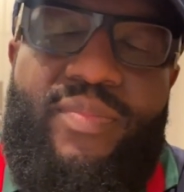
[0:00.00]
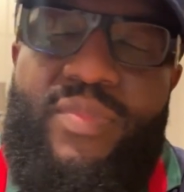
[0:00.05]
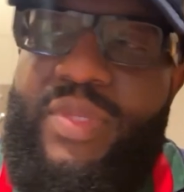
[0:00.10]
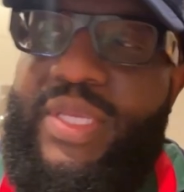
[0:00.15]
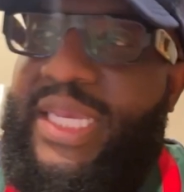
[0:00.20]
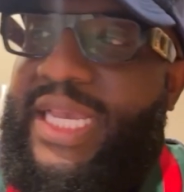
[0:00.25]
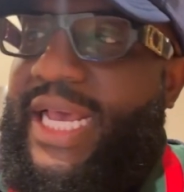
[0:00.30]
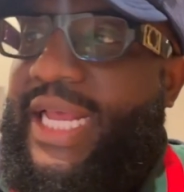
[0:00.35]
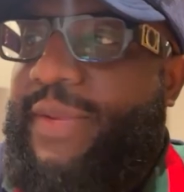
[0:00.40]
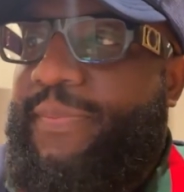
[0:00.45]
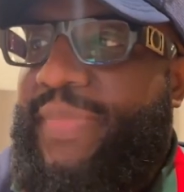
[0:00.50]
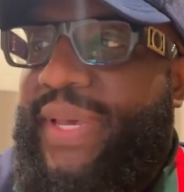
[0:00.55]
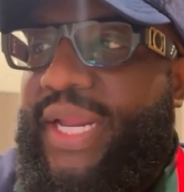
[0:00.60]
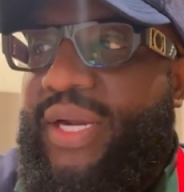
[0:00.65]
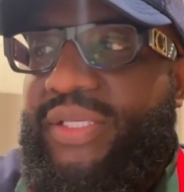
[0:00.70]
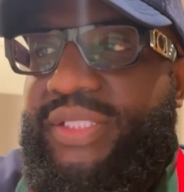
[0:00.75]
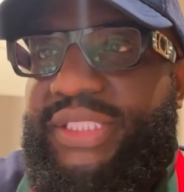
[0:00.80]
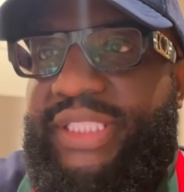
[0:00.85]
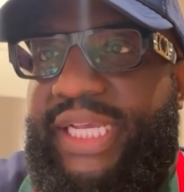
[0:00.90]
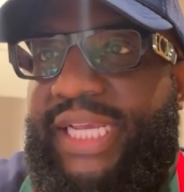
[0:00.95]
You got a
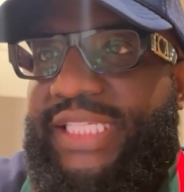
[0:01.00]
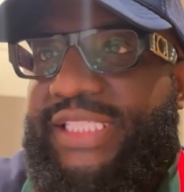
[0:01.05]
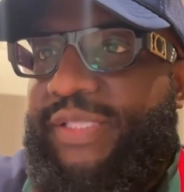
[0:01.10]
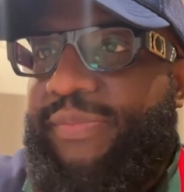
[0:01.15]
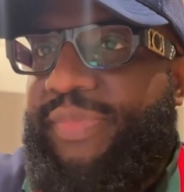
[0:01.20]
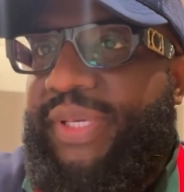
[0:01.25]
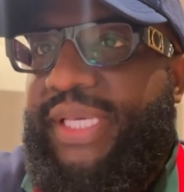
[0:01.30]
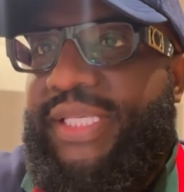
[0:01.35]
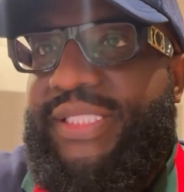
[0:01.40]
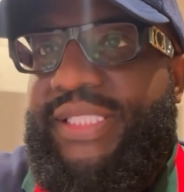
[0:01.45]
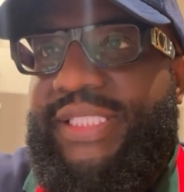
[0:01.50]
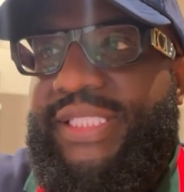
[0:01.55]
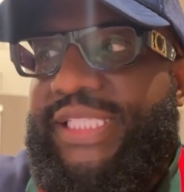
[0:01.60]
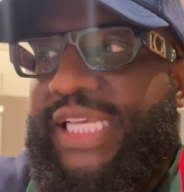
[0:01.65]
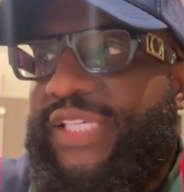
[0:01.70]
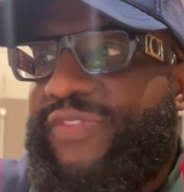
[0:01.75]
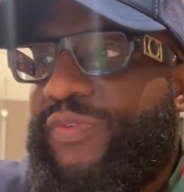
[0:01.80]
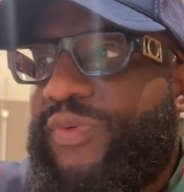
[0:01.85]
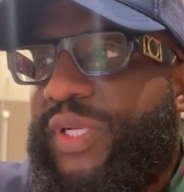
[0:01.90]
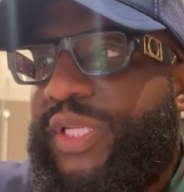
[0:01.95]
better chance of being
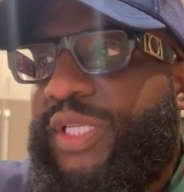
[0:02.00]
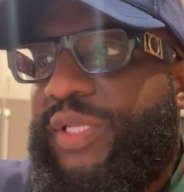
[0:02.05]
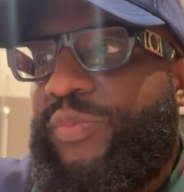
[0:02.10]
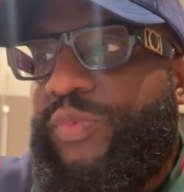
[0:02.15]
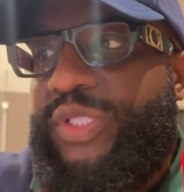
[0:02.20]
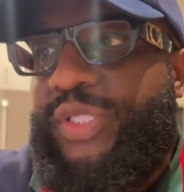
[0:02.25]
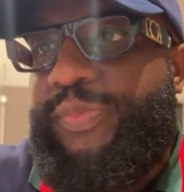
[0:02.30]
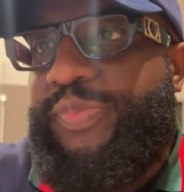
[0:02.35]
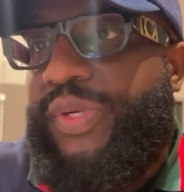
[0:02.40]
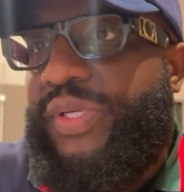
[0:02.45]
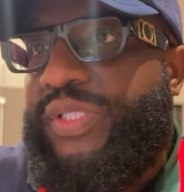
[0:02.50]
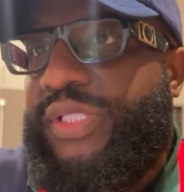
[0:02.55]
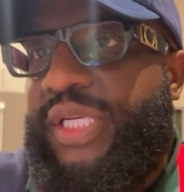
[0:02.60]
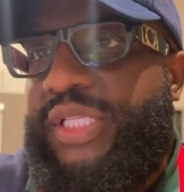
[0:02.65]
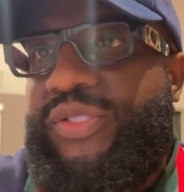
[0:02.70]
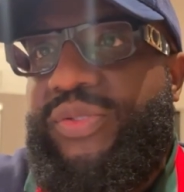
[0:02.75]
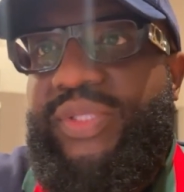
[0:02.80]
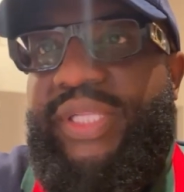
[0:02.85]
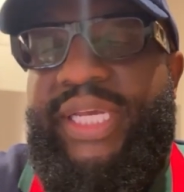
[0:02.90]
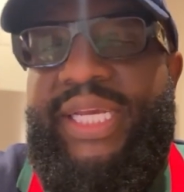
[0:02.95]
successful to, with the person
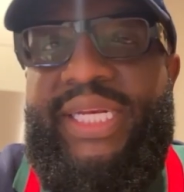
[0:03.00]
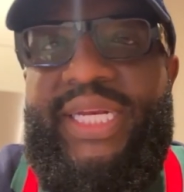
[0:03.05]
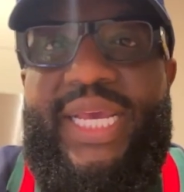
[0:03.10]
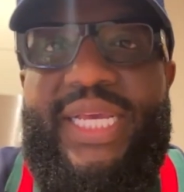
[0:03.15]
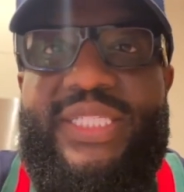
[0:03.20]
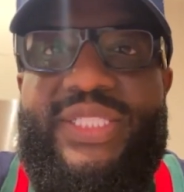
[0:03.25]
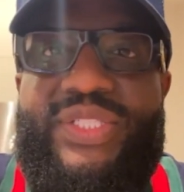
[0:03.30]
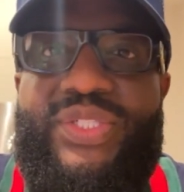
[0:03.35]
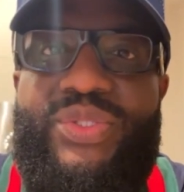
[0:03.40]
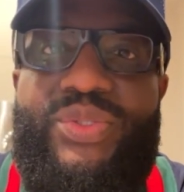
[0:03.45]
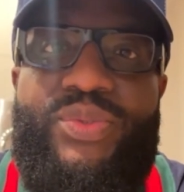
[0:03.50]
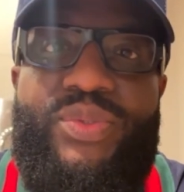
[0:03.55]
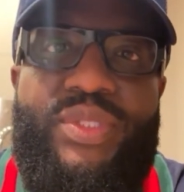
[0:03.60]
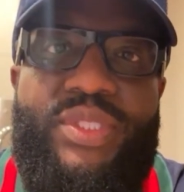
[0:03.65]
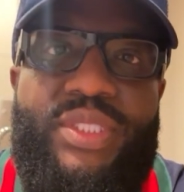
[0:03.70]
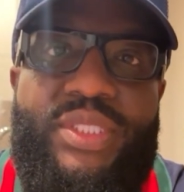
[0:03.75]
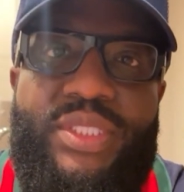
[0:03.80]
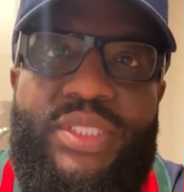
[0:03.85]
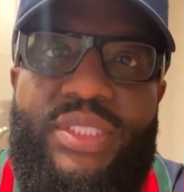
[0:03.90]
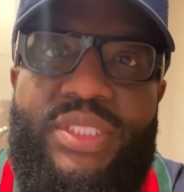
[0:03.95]
that you land next to
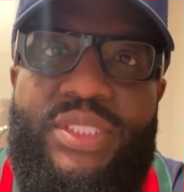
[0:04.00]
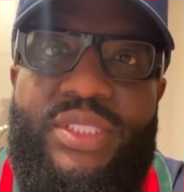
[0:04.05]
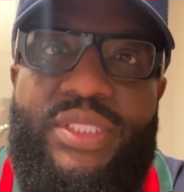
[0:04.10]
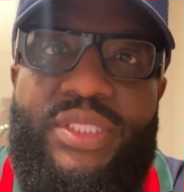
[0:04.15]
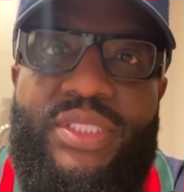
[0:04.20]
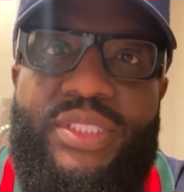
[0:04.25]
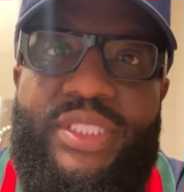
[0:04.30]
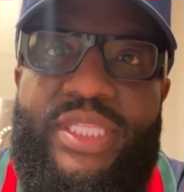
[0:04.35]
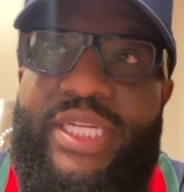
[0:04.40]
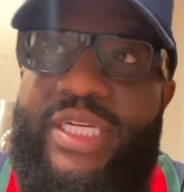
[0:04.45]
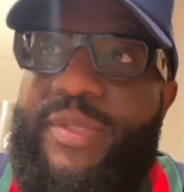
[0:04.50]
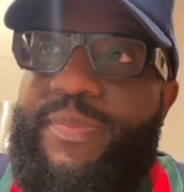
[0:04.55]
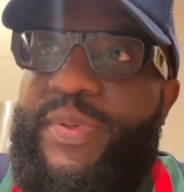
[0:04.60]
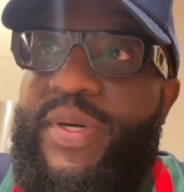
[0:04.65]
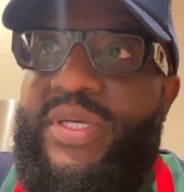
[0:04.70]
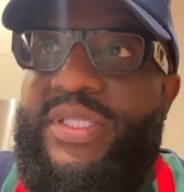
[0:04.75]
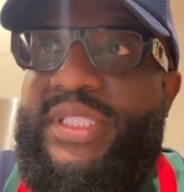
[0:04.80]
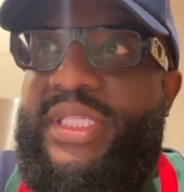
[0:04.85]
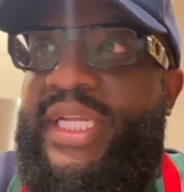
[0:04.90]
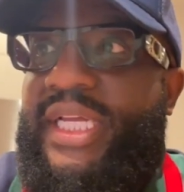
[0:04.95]
than the
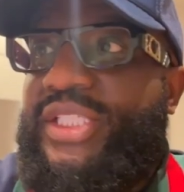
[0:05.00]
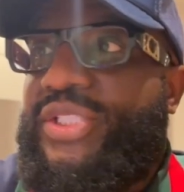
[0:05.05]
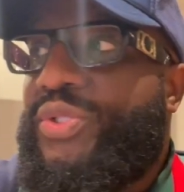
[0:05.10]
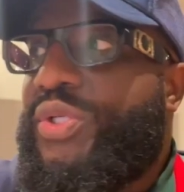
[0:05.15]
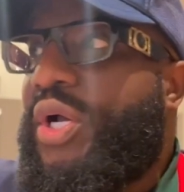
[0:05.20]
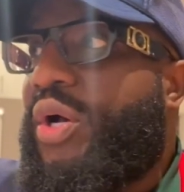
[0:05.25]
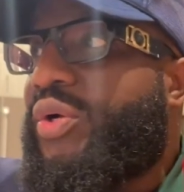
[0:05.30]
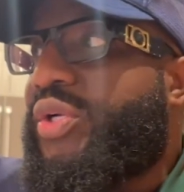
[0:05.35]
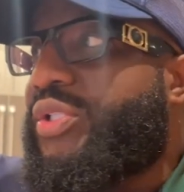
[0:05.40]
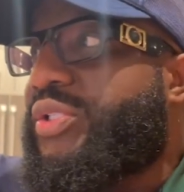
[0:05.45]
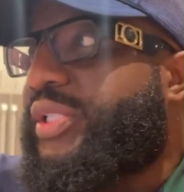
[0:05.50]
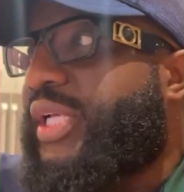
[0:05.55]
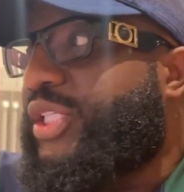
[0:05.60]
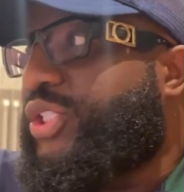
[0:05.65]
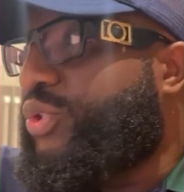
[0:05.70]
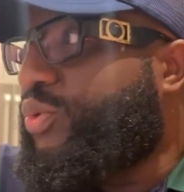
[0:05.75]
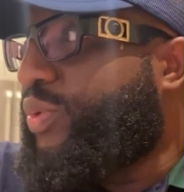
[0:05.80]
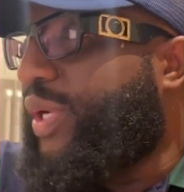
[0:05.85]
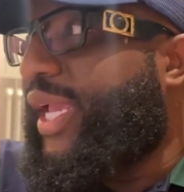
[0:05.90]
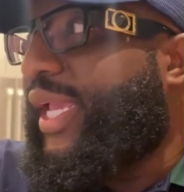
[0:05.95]
person that you go to,
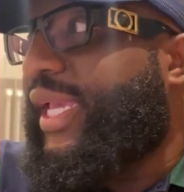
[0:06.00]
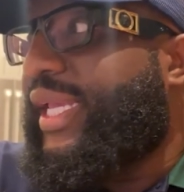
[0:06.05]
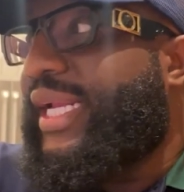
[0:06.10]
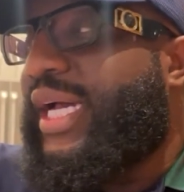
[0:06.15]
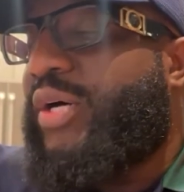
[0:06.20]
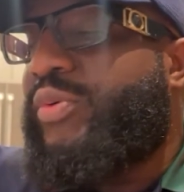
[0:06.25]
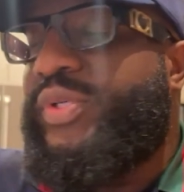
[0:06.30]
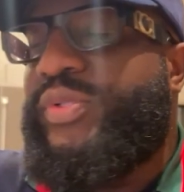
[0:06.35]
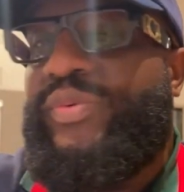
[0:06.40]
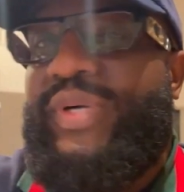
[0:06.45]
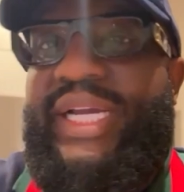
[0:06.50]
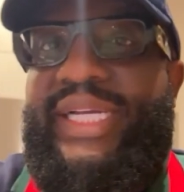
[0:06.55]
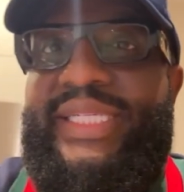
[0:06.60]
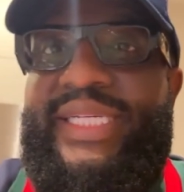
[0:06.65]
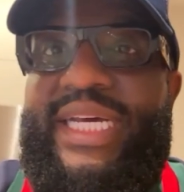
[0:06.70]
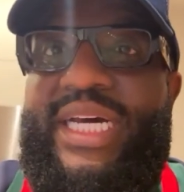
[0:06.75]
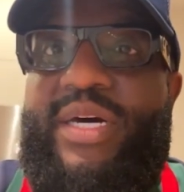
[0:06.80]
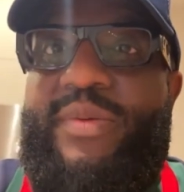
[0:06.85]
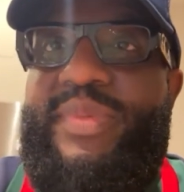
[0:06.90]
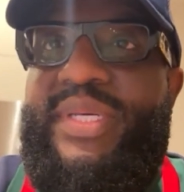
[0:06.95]
that you hanging out with right
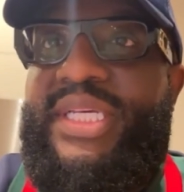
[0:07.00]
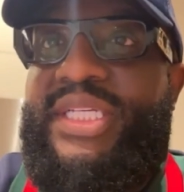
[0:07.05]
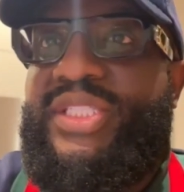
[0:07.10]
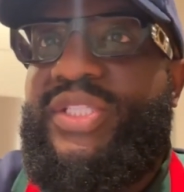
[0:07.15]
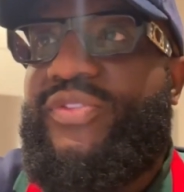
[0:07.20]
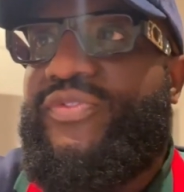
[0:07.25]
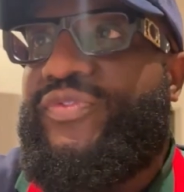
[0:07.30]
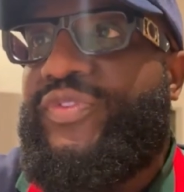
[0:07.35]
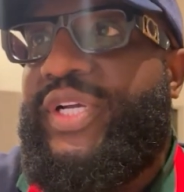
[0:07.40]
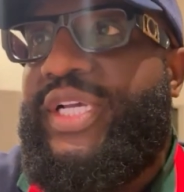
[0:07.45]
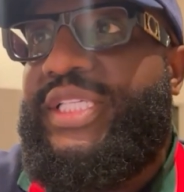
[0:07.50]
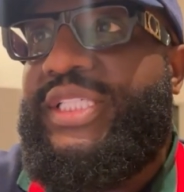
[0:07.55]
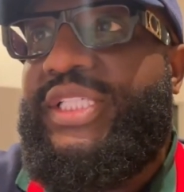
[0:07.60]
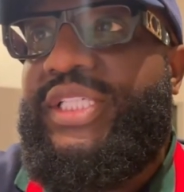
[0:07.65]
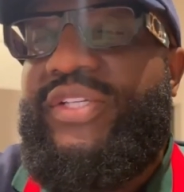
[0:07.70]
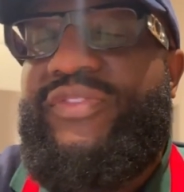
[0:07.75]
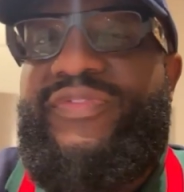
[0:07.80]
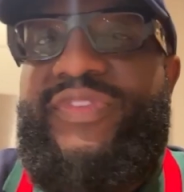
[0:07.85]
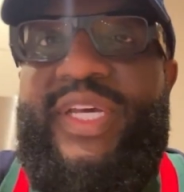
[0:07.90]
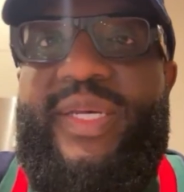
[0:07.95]
now, because your friends and
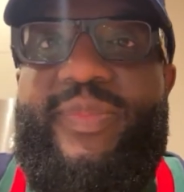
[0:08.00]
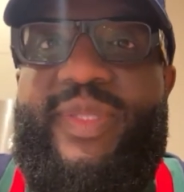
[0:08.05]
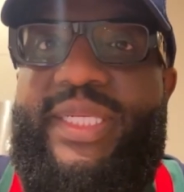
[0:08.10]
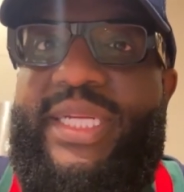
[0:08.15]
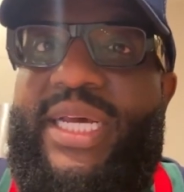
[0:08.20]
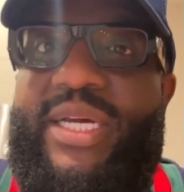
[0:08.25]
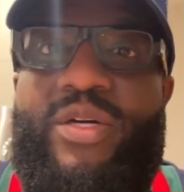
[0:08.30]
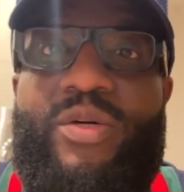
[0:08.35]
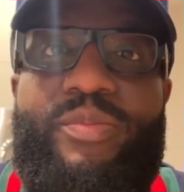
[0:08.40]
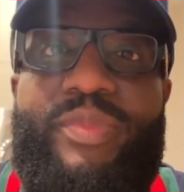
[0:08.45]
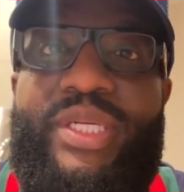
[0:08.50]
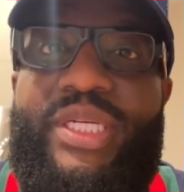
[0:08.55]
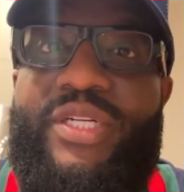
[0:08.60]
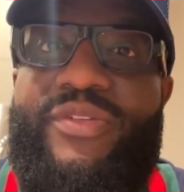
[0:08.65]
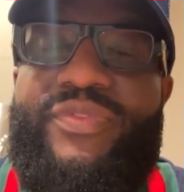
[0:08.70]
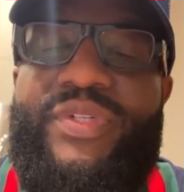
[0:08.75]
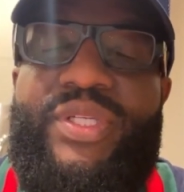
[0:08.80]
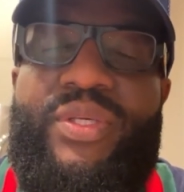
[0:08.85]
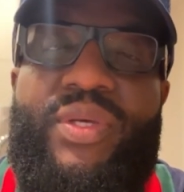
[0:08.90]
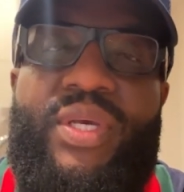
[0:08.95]
your family not going to be there
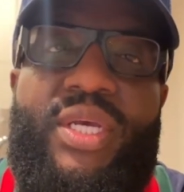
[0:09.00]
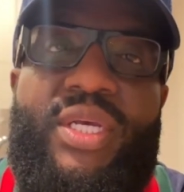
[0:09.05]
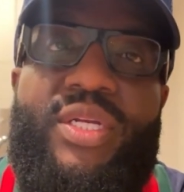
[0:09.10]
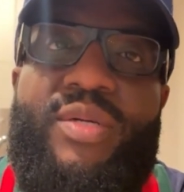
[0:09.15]
for you.